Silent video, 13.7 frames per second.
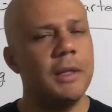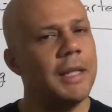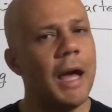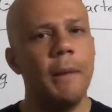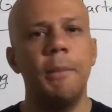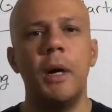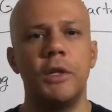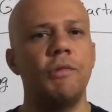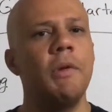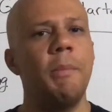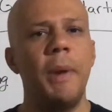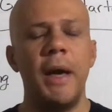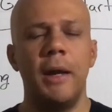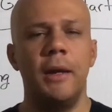Not much,
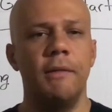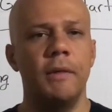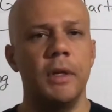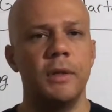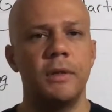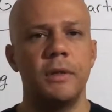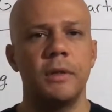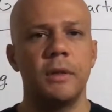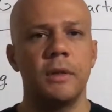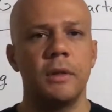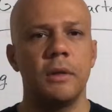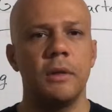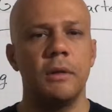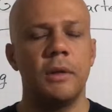repetitiveness.
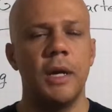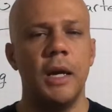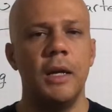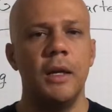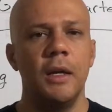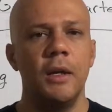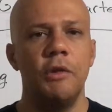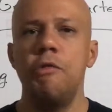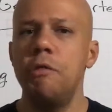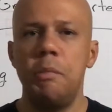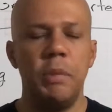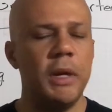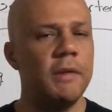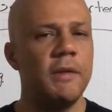Okay? You
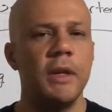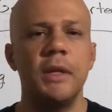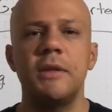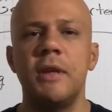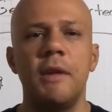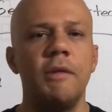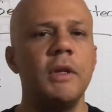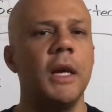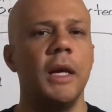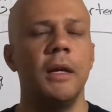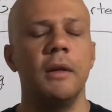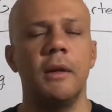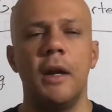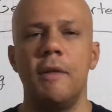repeat things every
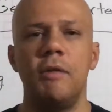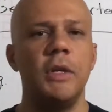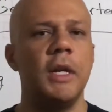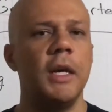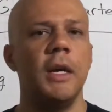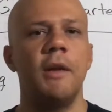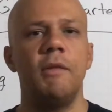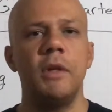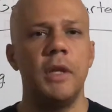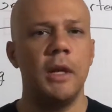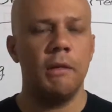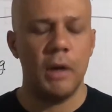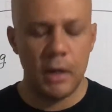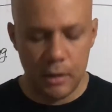day,
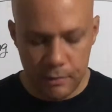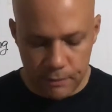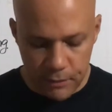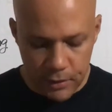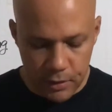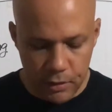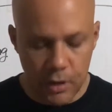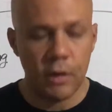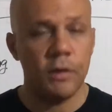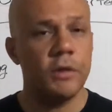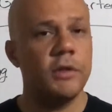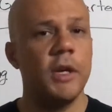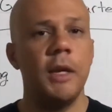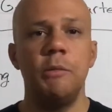right? You get on
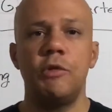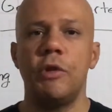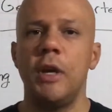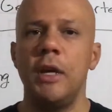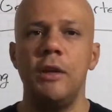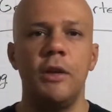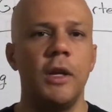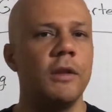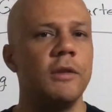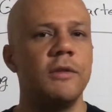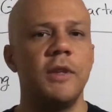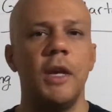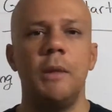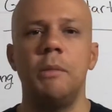the same train, you get on the
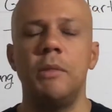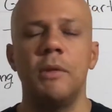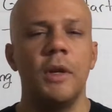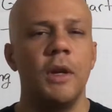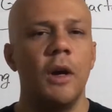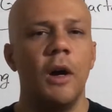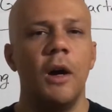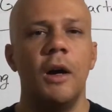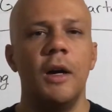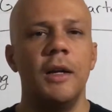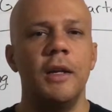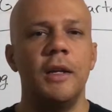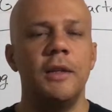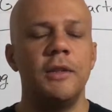same,
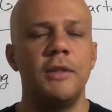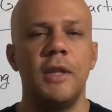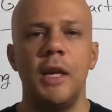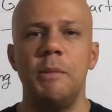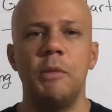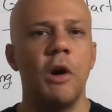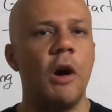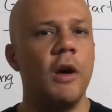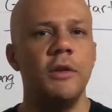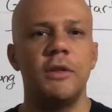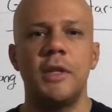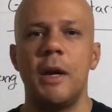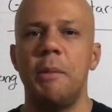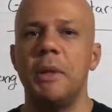in the same car, you
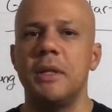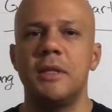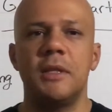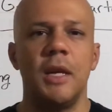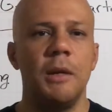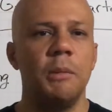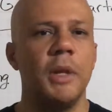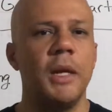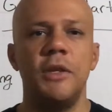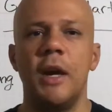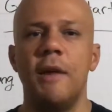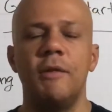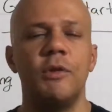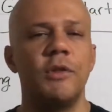stop at the same lights,
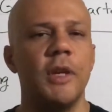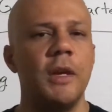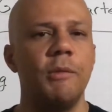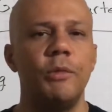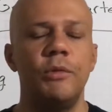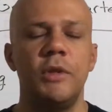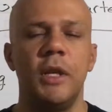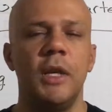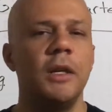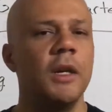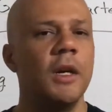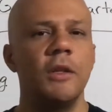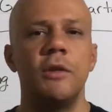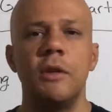you have the same routine.
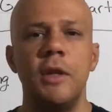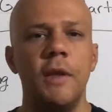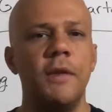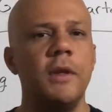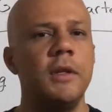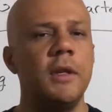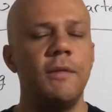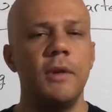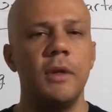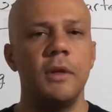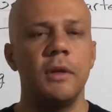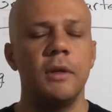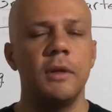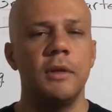So nothing different.
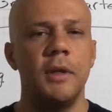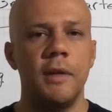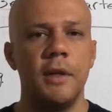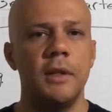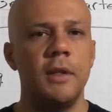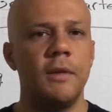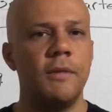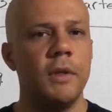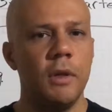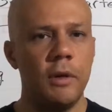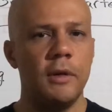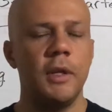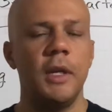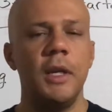The
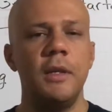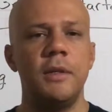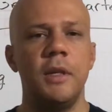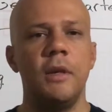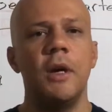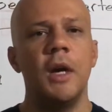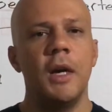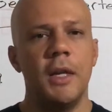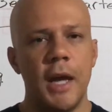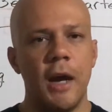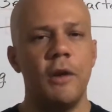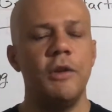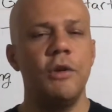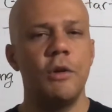only thing is here,
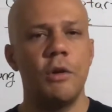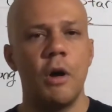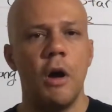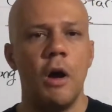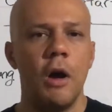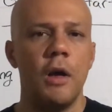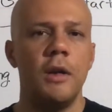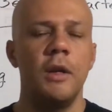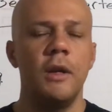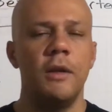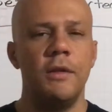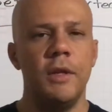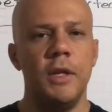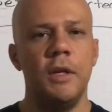now you're on
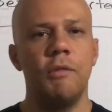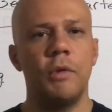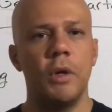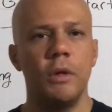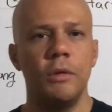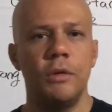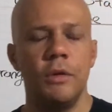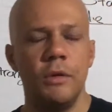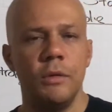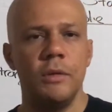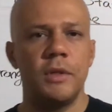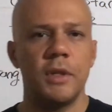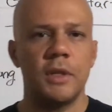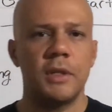the road
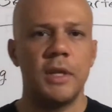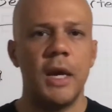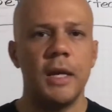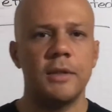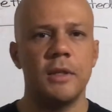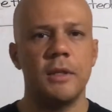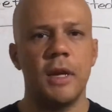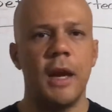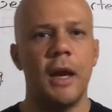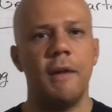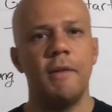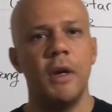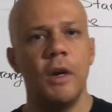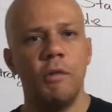to success and to
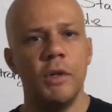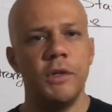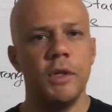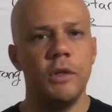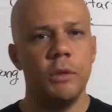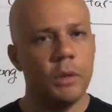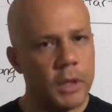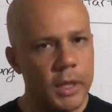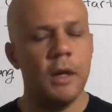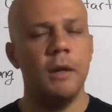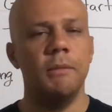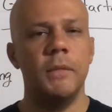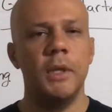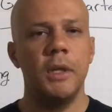have residual
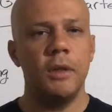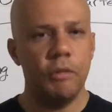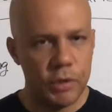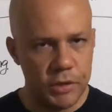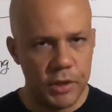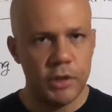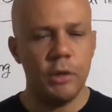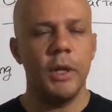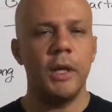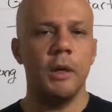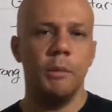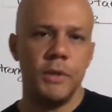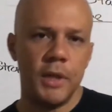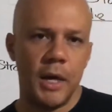income. Residual
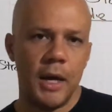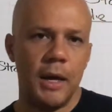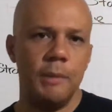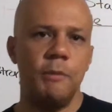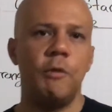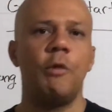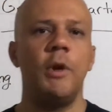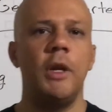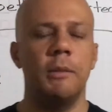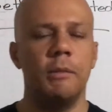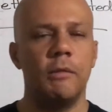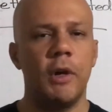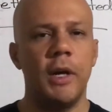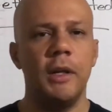income, time,
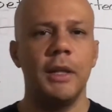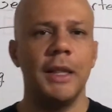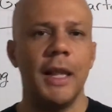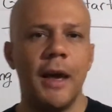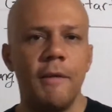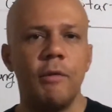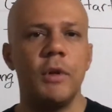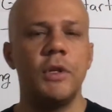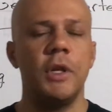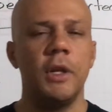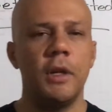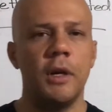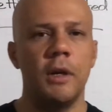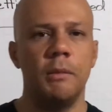freedom, right? Leveraged
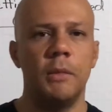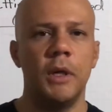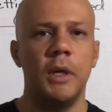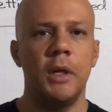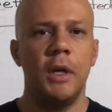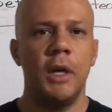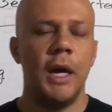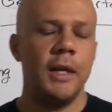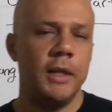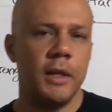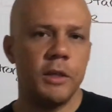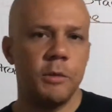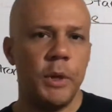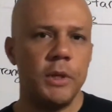income at
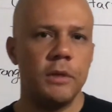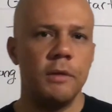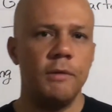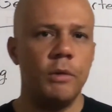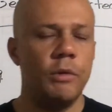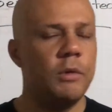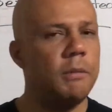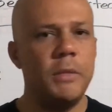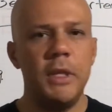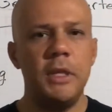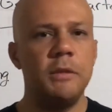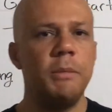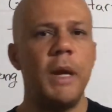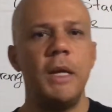the expense of who?
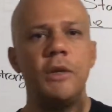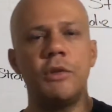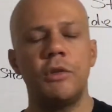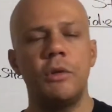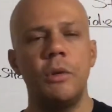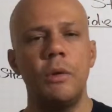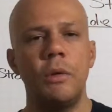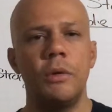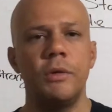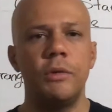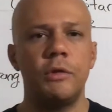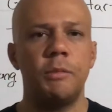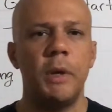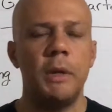These major stores
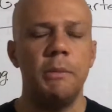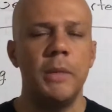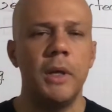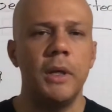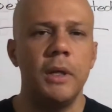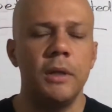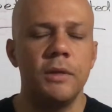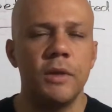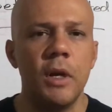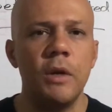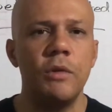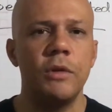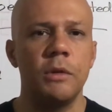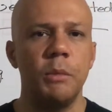who spend millions,
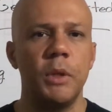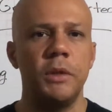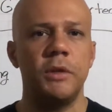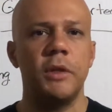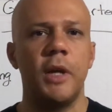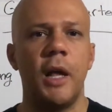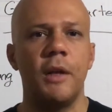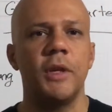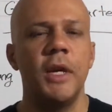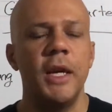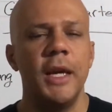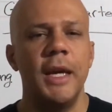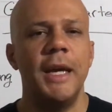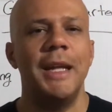hundreds of millions of dollars
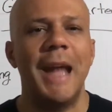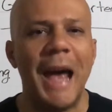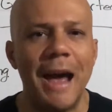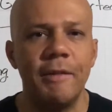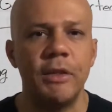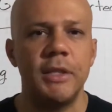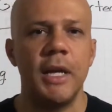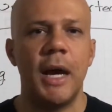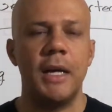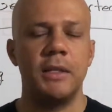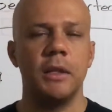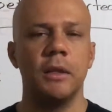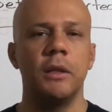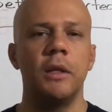in
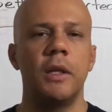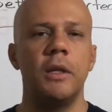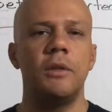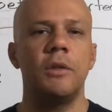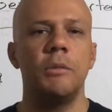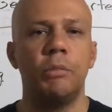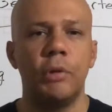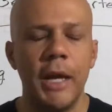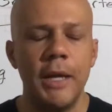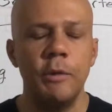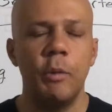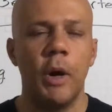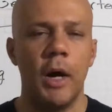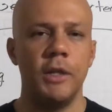advertising, looking to
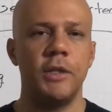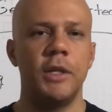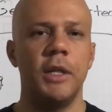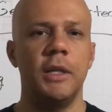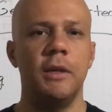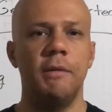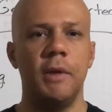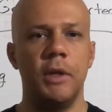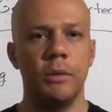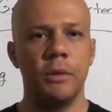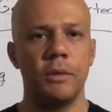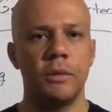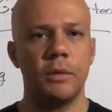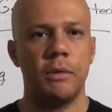brainwash
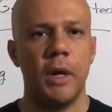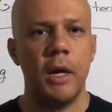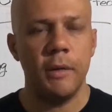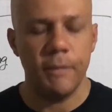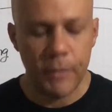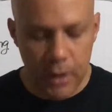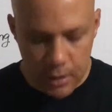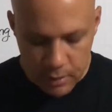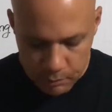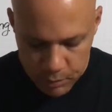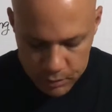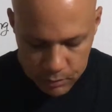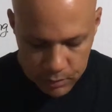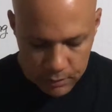individuals, right? They've
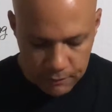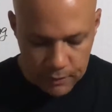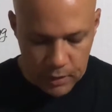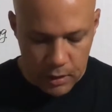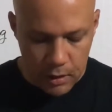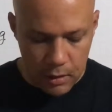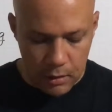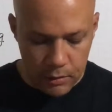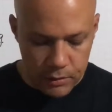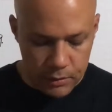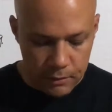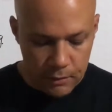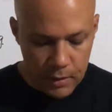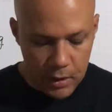been doing it for
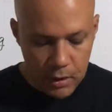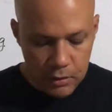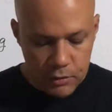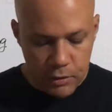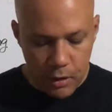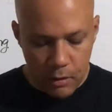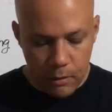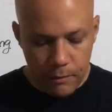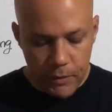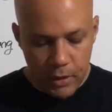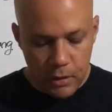years. So,